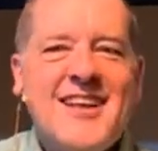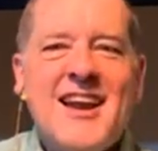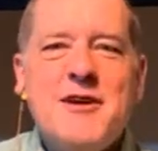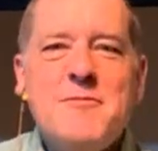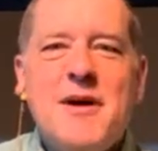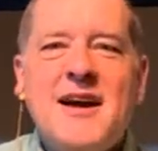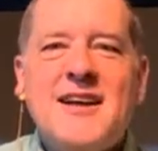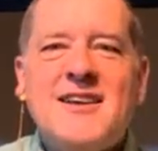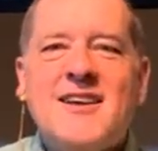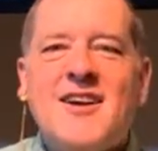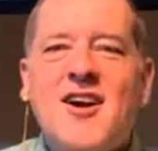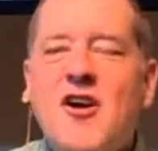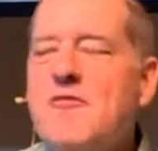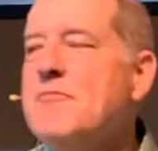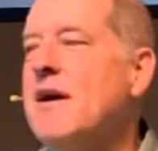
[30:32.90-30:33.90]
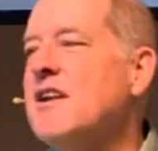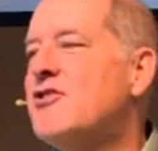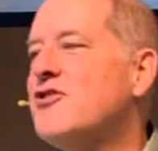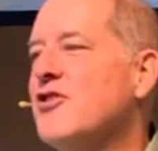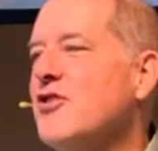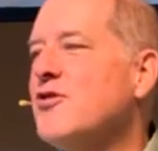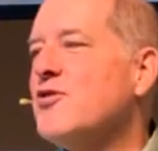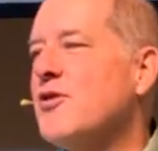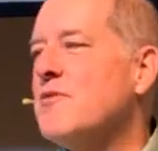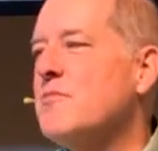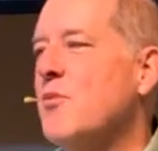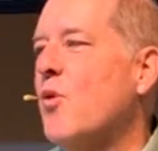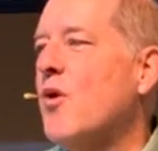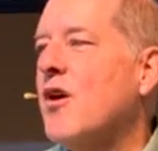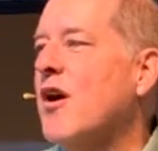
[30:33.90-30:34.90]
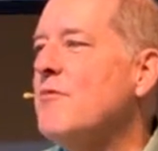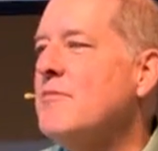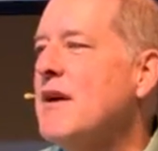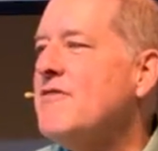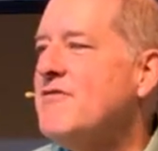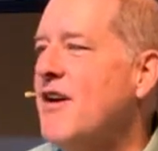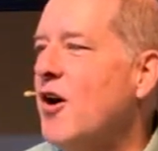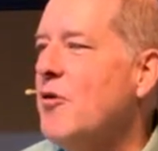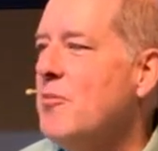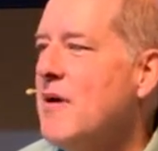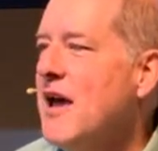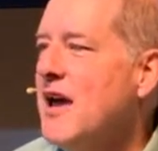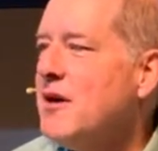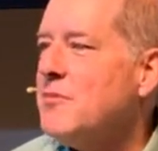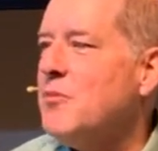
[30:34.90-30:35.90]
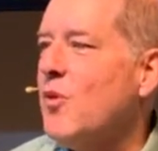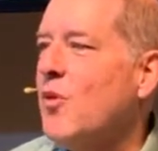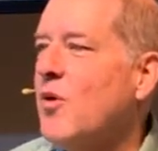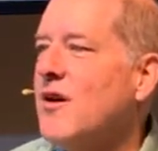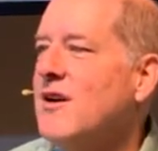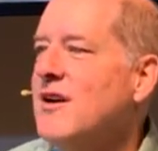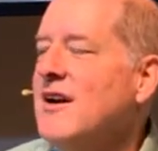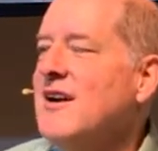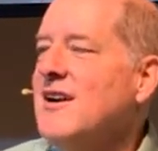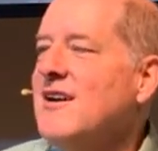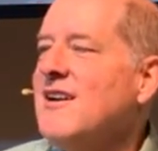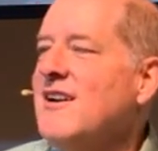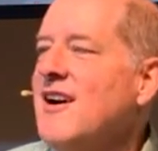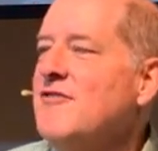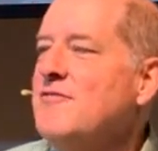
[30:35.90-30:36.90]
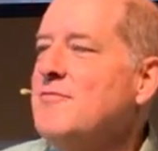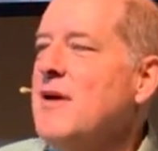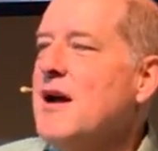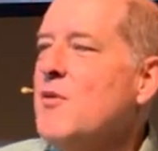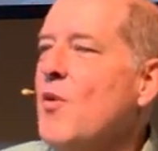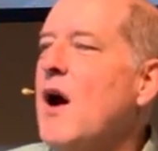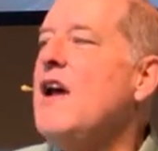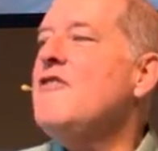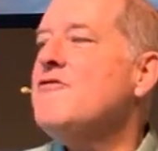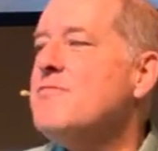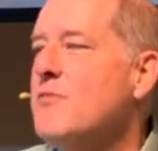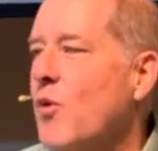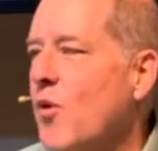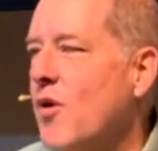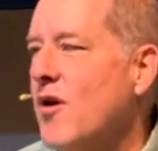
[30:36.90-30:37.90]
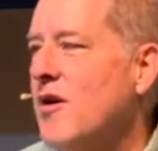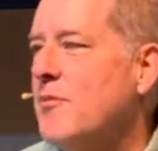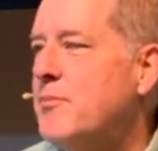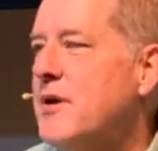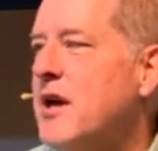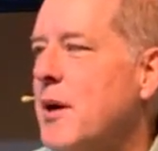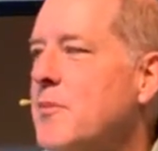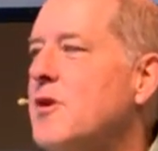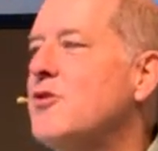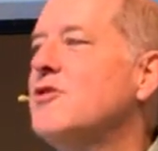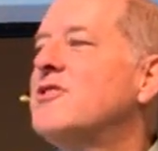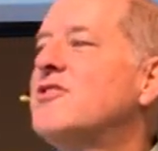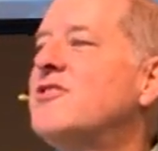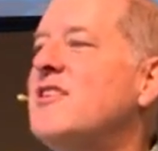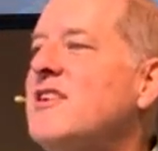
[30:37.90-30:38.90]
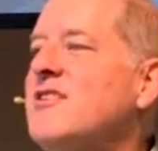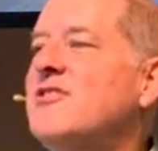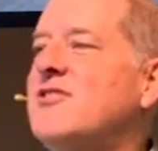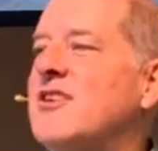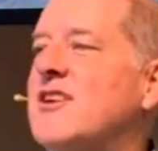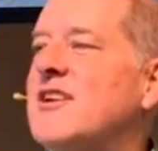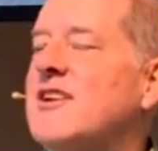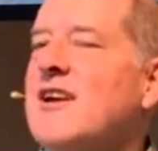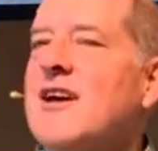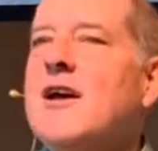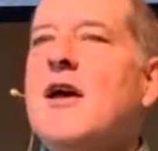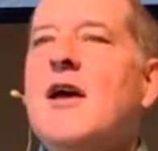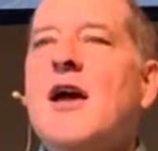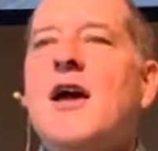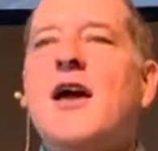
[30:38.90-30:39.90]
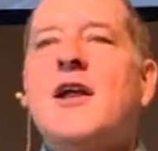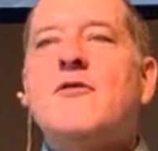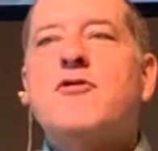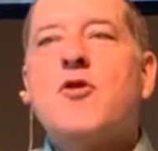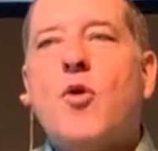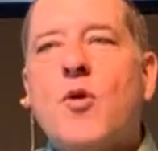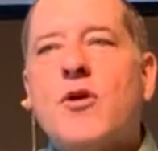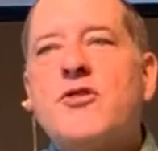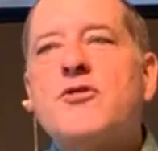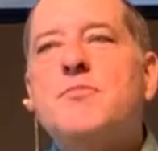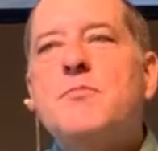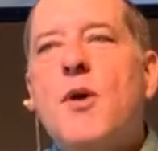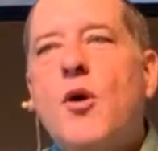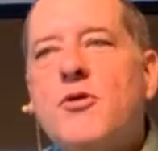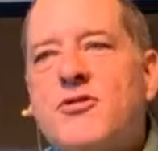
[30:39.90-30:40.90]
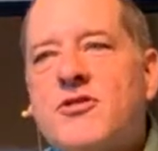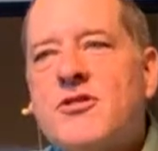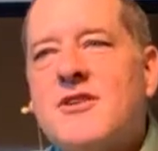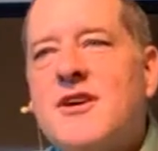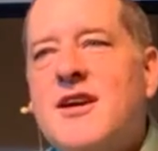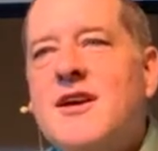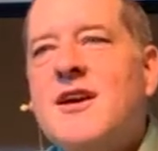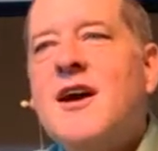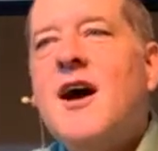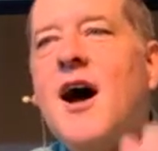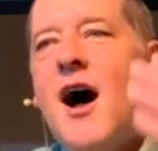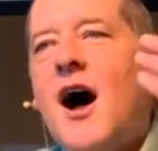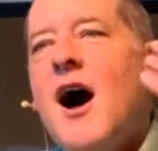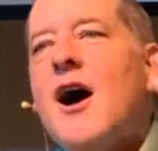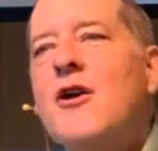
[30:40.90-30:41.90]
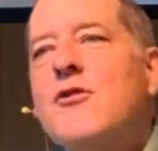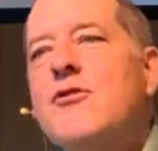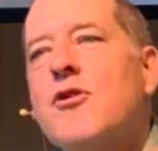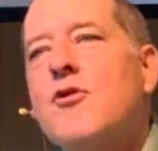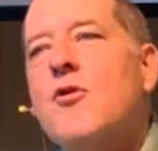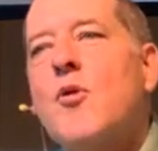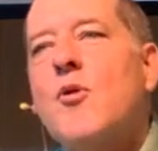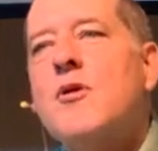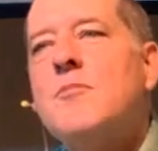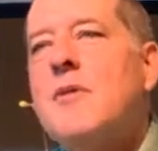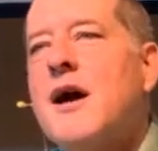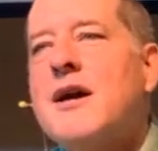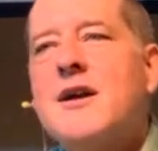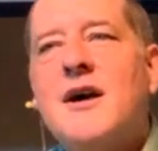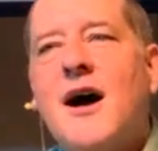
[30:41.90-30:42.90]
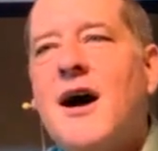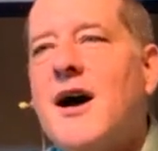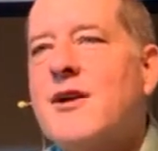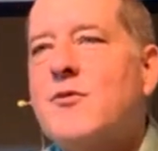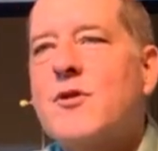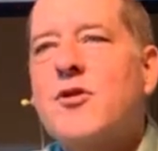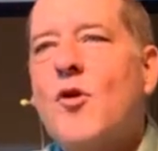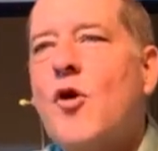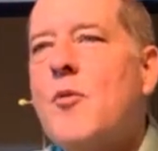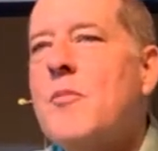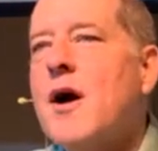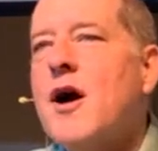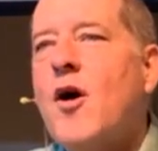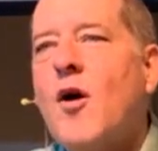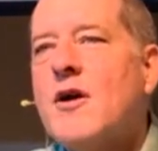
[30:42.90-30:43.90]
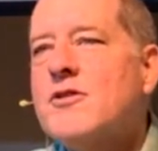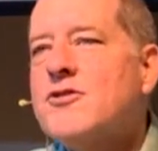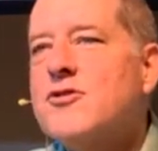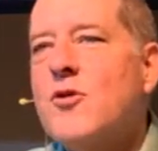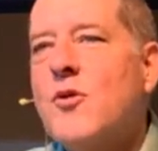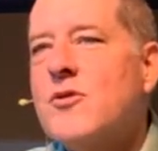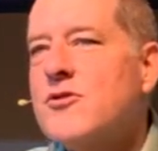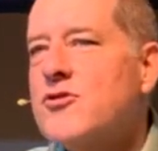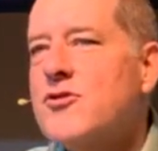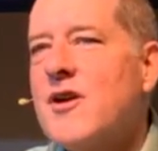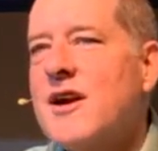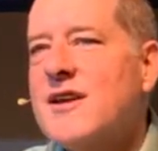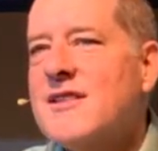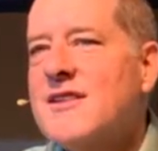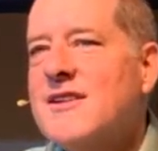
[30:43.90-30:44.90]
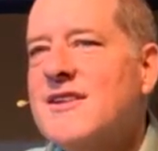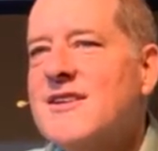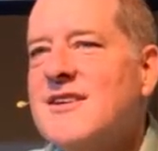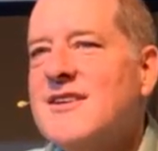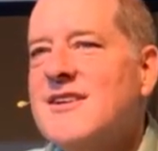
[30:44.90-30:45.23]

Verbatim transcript: that I might love my children more, love my fellow man more, love my wife more, become a good citizen, and of course, mostly honor the Lord my God with all my heart, soul, and strength.